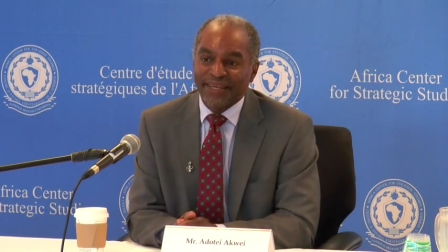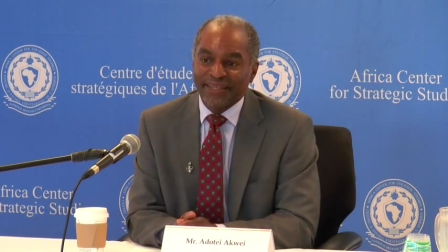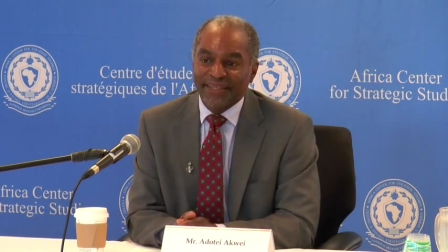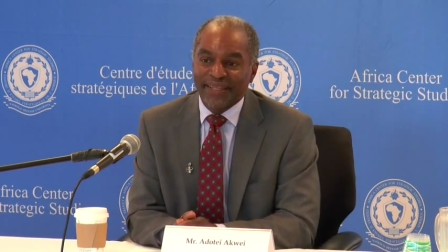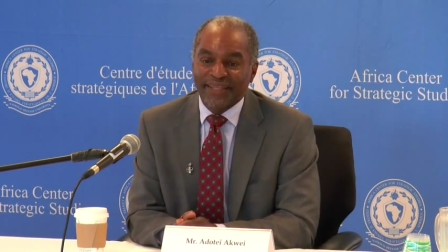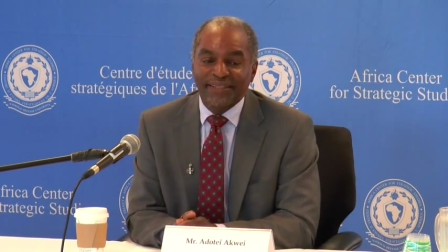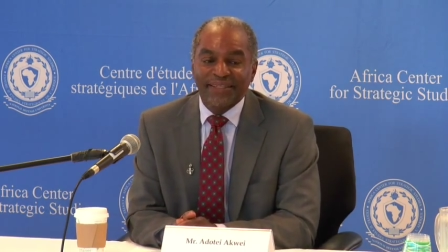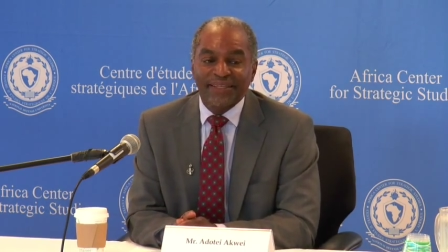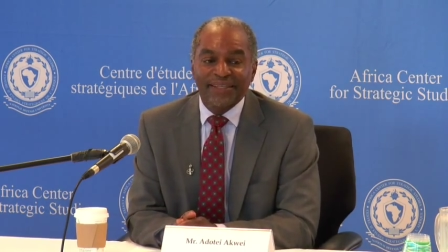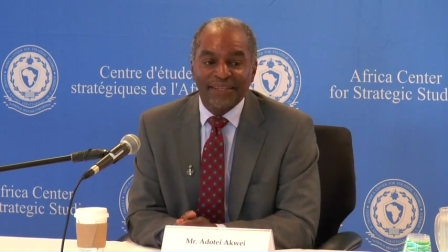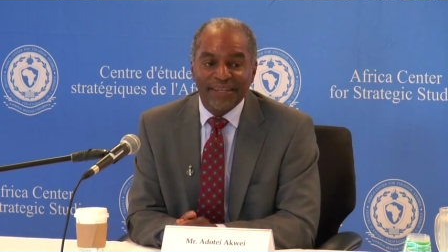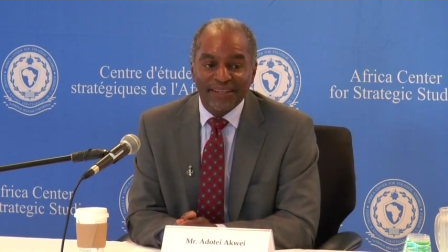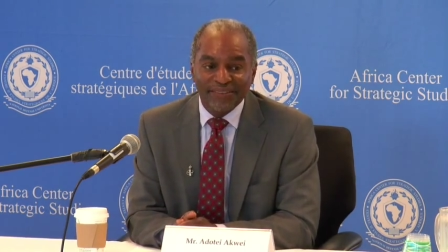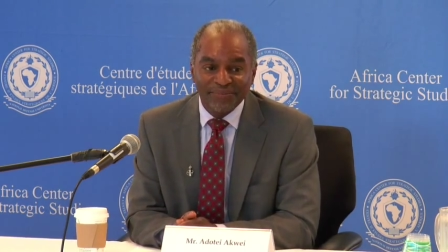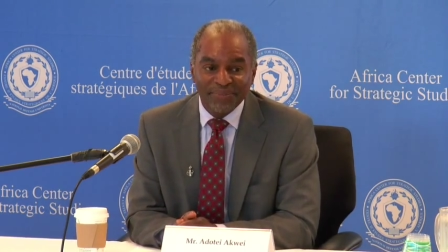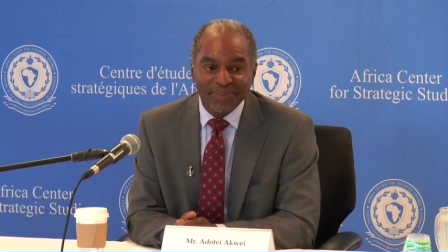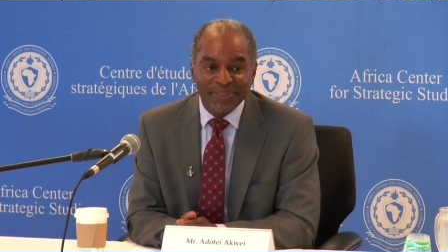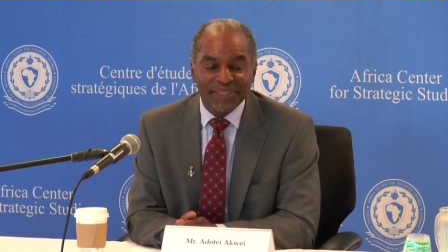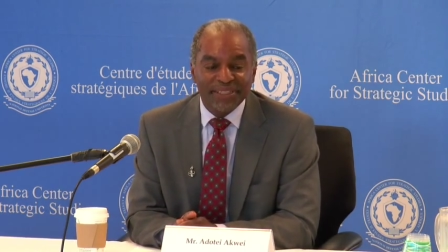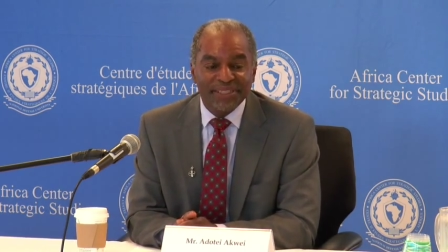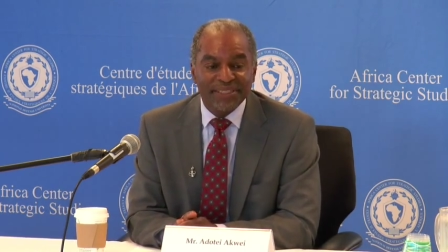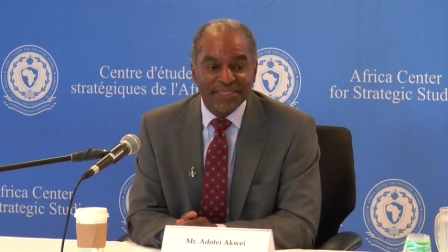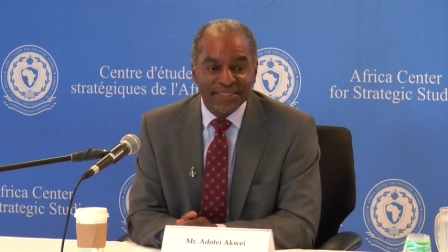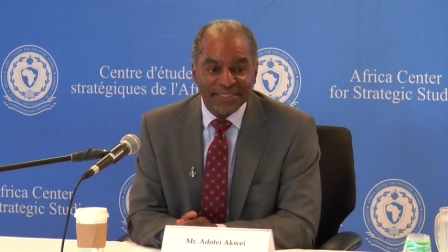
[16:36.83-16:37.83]
that the
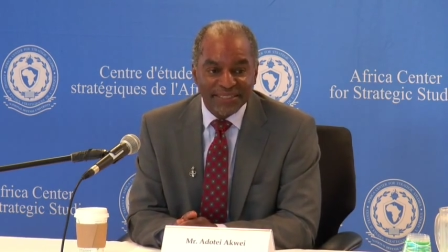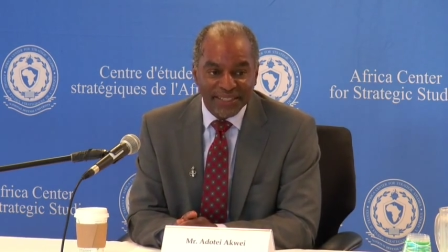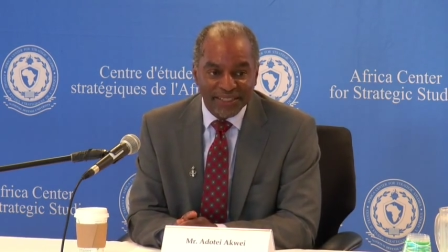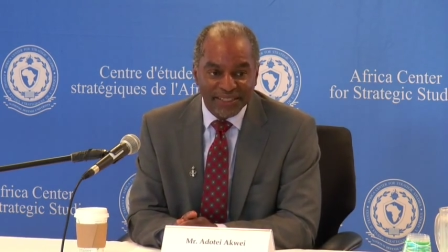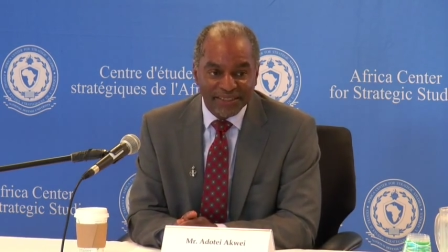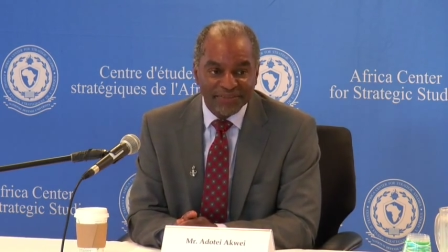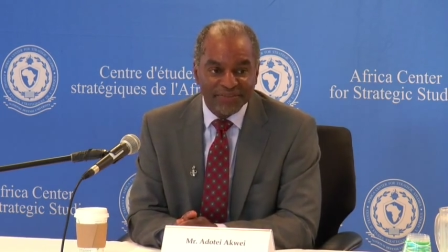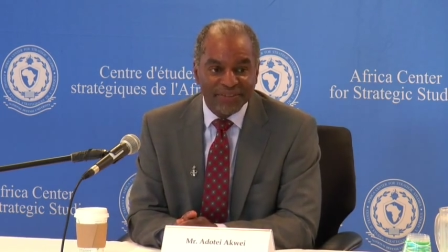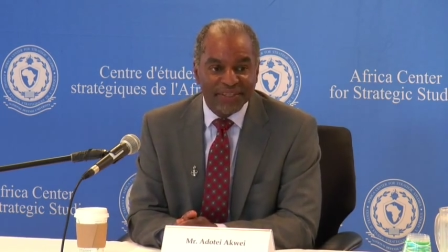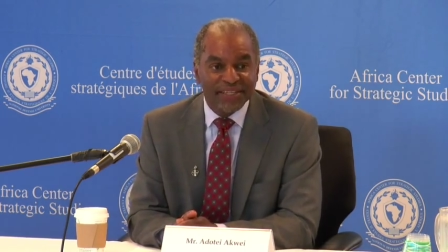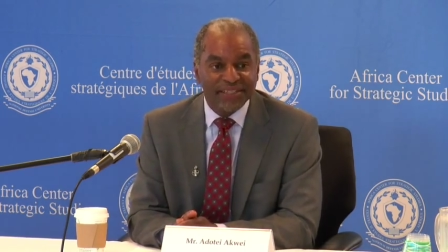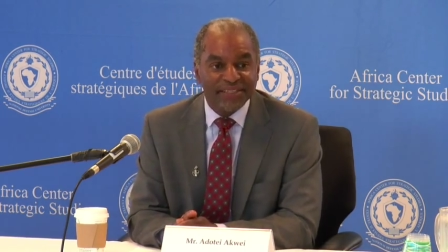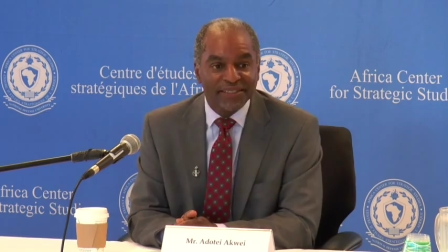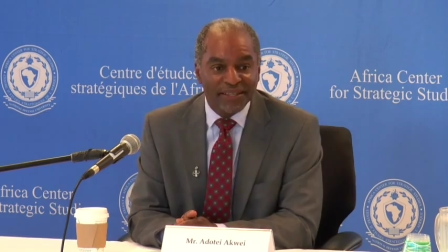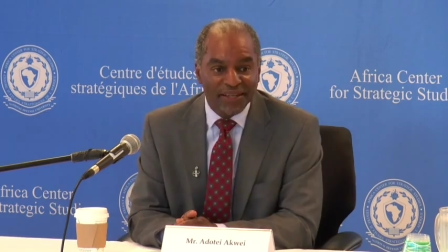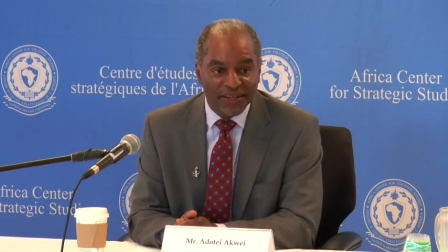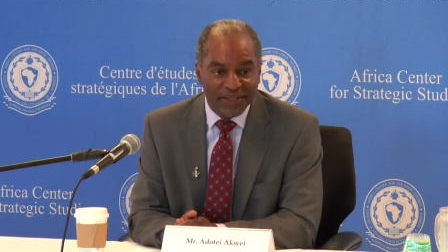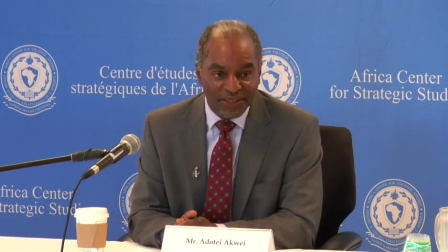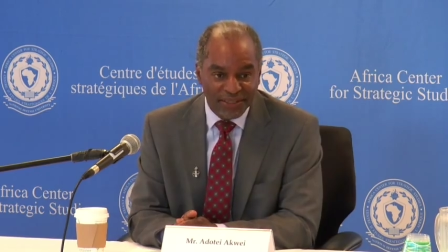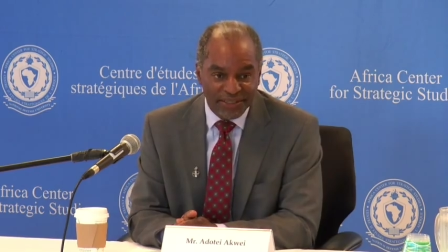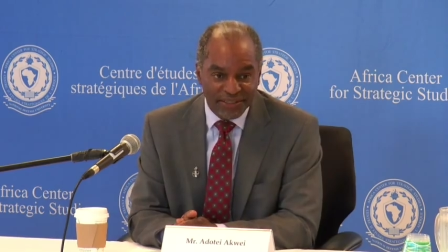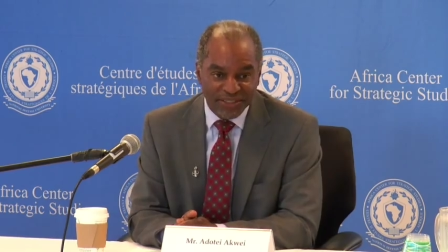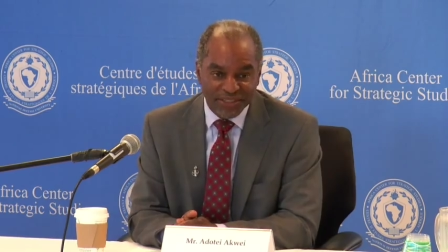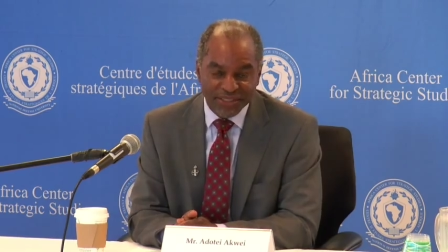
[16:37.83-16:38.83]
government itself
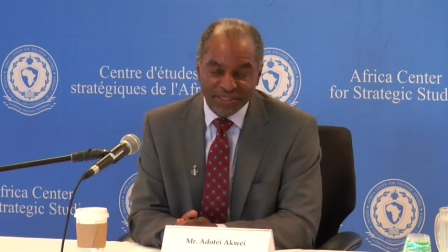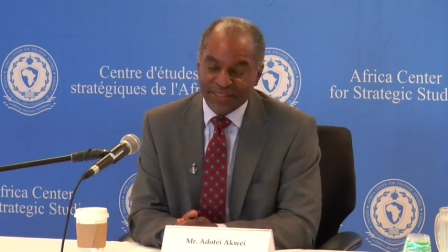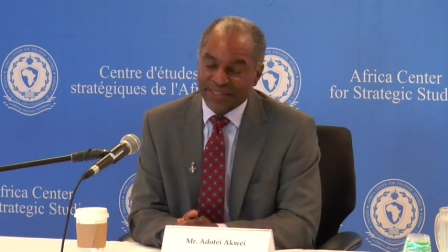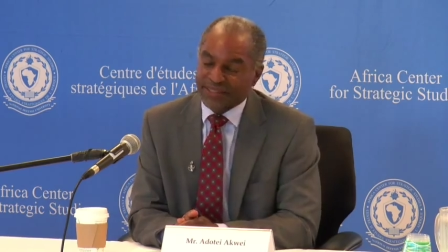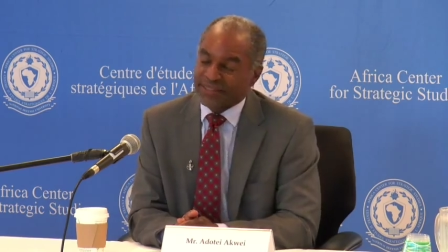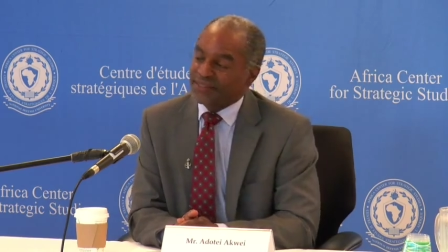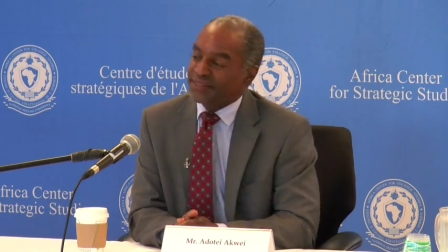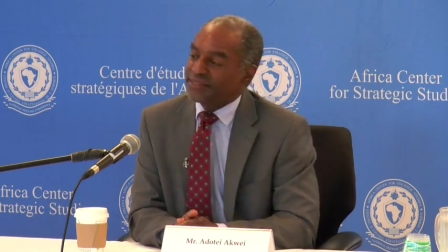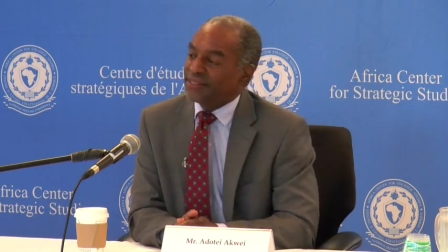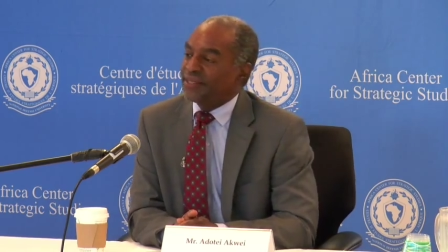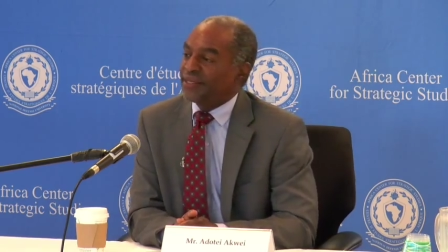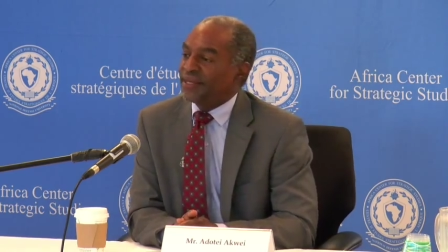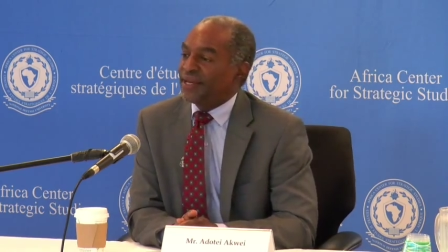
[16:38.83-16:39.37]
acknowledges